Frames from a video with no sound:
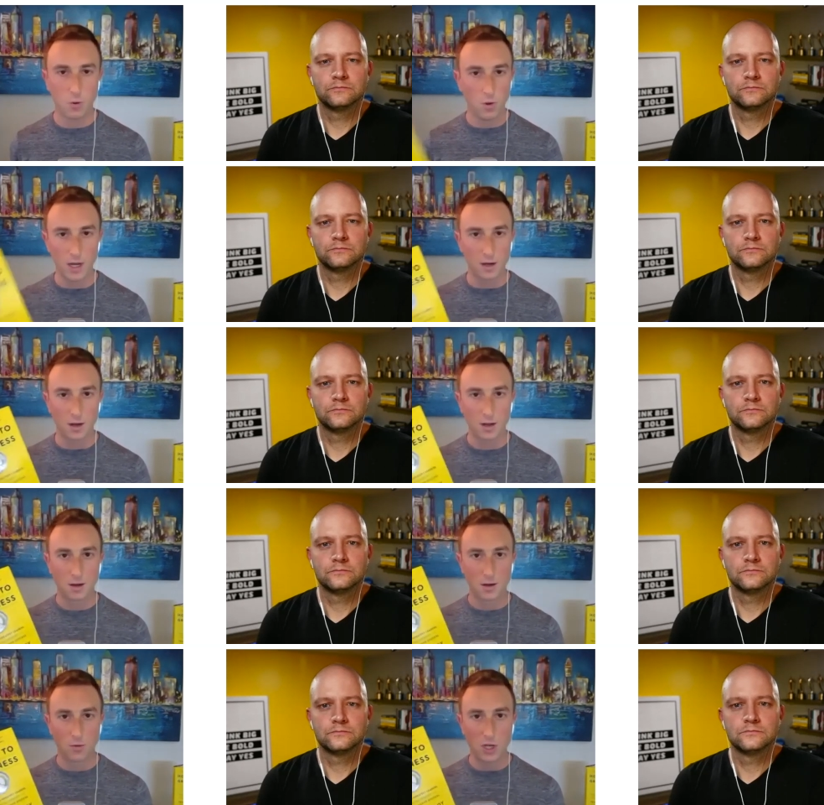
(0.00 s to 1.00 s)
Speaker 1: my point
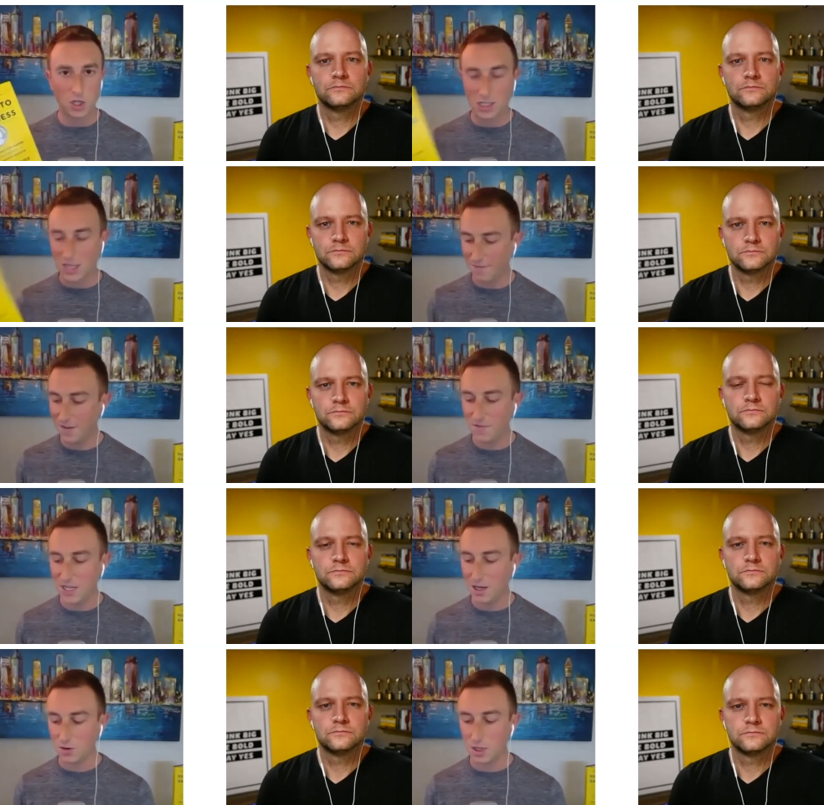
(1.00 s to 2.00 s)
which is that
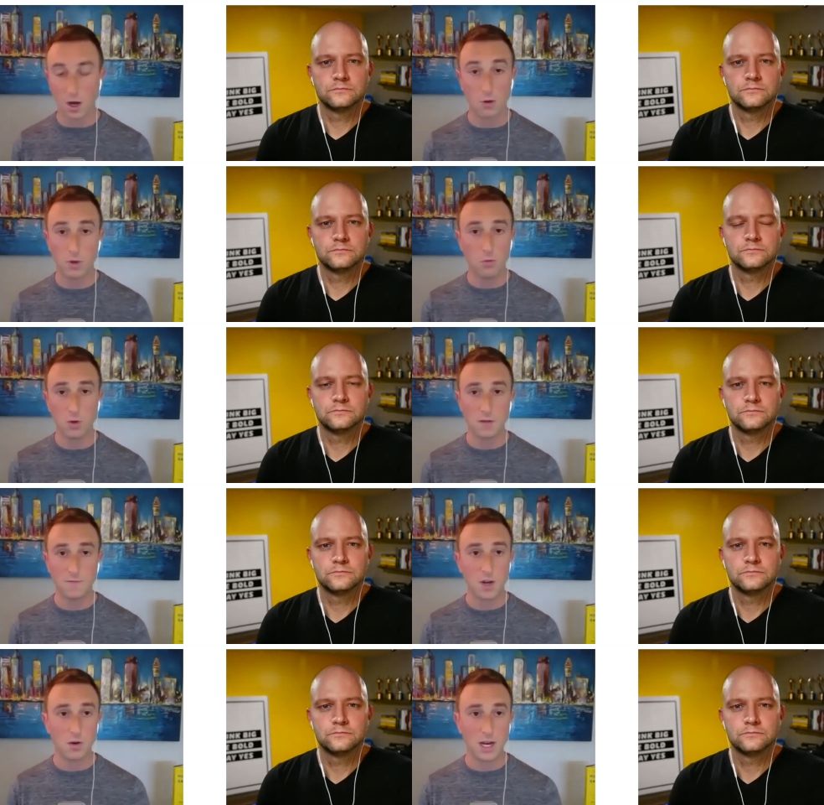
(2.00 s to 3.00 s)
50 years ago we
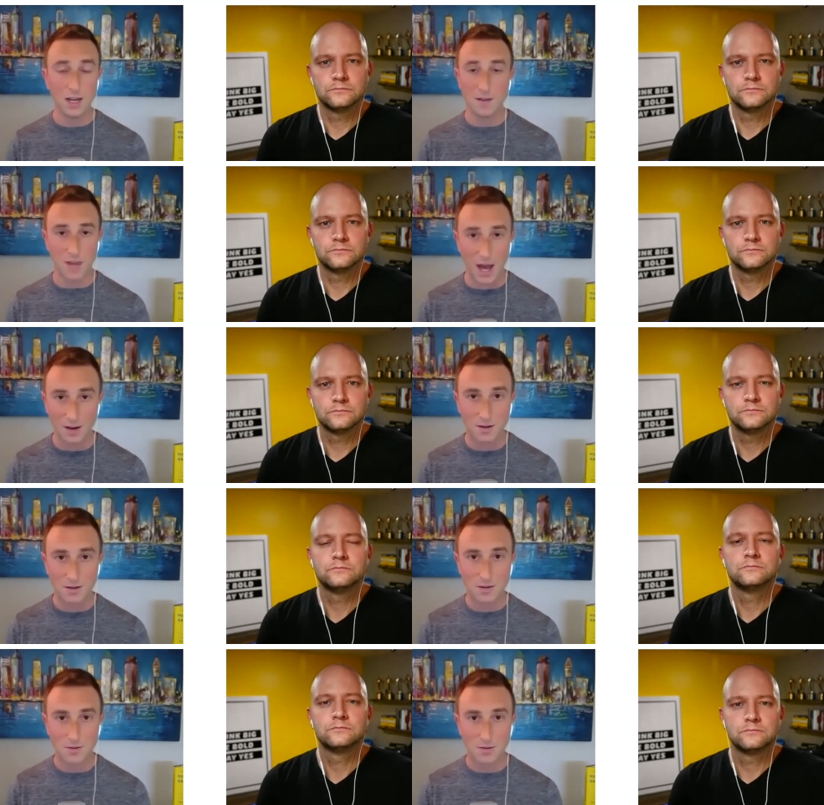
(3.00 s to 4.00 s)
wouldn't have known any of that
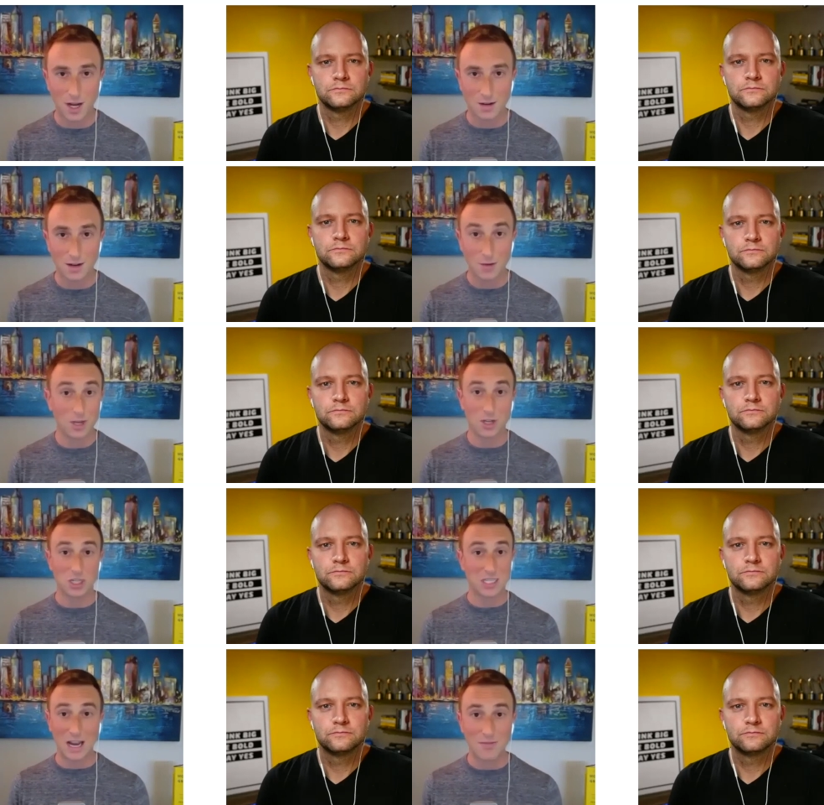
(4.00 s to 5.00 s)
right it would have
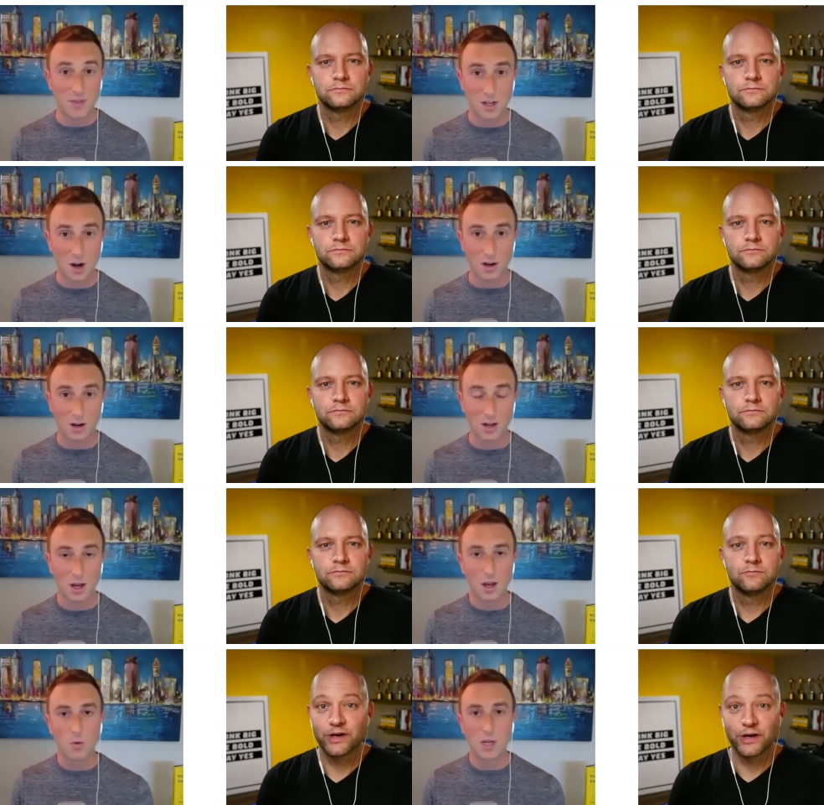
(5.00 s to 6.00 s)
just stayed in the dark
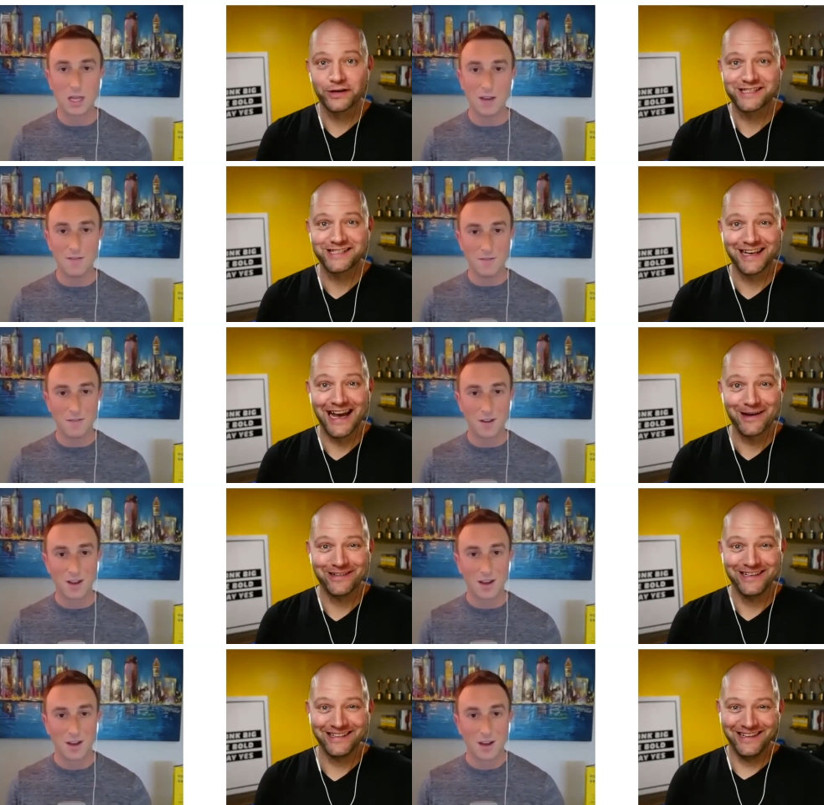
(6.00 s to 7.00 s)
Speaker 2: but it would have still yeah.
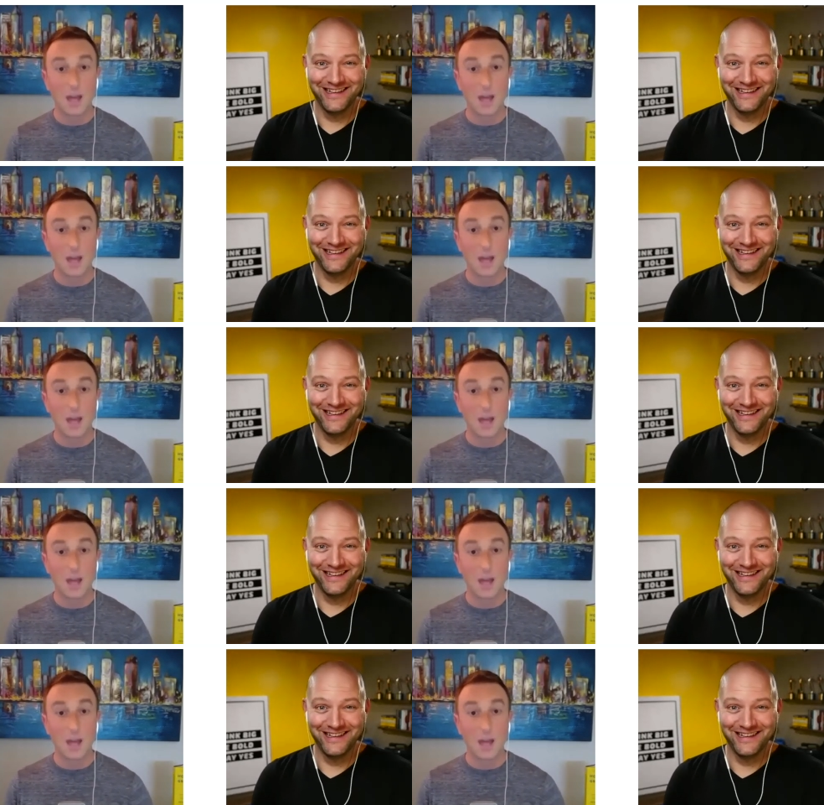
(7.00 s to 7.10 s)
happened